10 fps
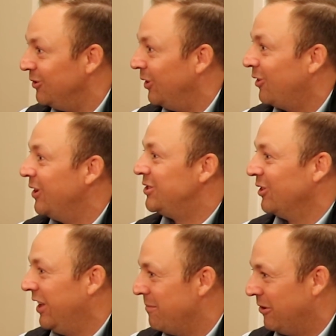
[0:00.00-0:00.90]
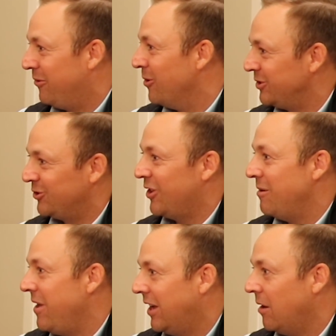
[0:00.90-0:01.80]
you increase your labor force to try
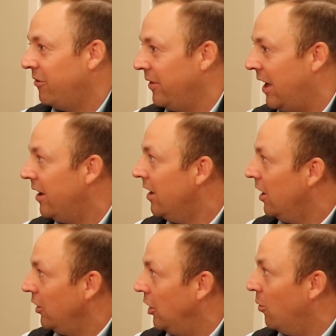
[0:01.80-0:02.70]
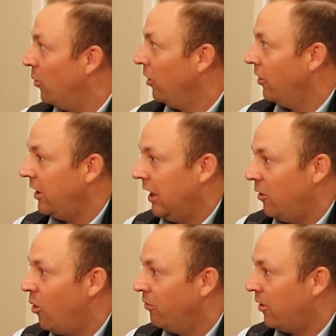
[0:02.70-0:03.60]
and make up for that. We're looking
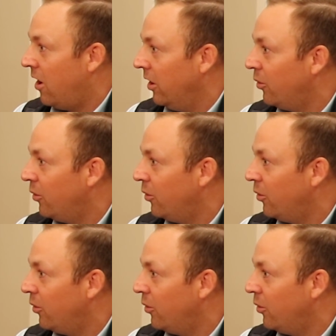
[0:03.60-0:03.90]
at overall